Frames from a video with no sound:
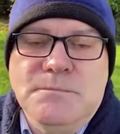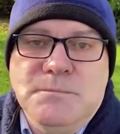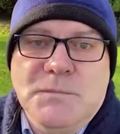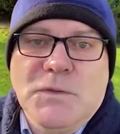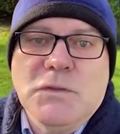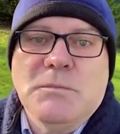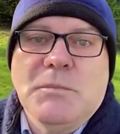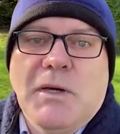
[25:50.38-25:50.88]

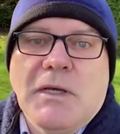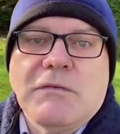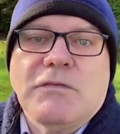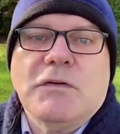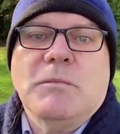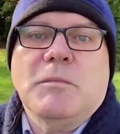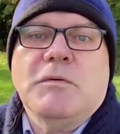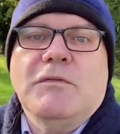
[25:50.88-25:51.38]
goodbye
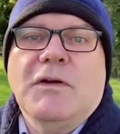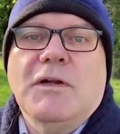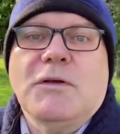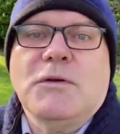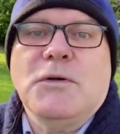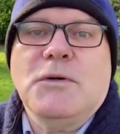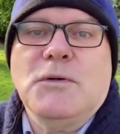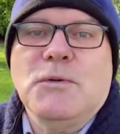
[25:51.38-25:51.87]
from a very
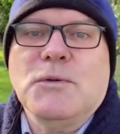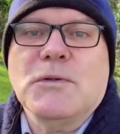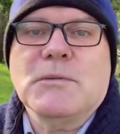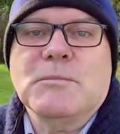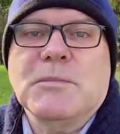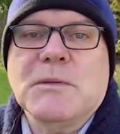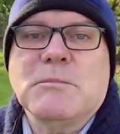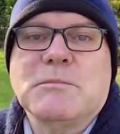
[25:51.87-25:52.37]
cold
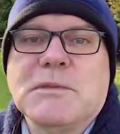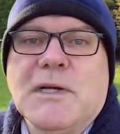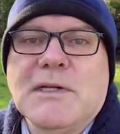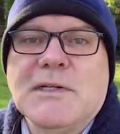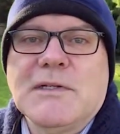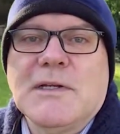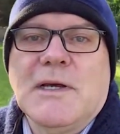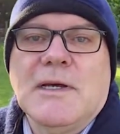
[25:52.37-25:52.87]
but bright
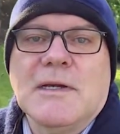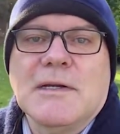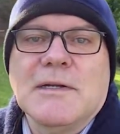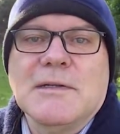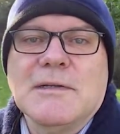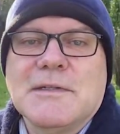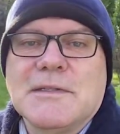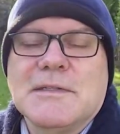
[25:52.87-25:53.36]

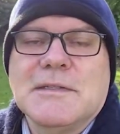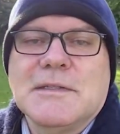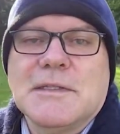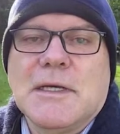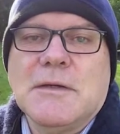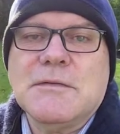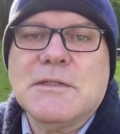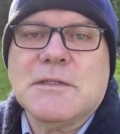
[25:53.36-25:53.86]
Ireland,
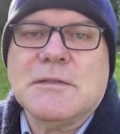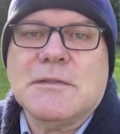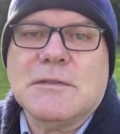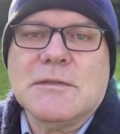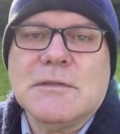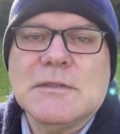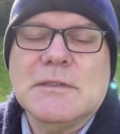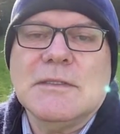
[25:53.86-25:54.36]
County
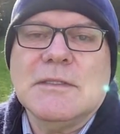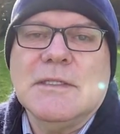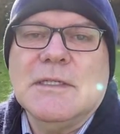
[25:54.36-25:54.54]
Cork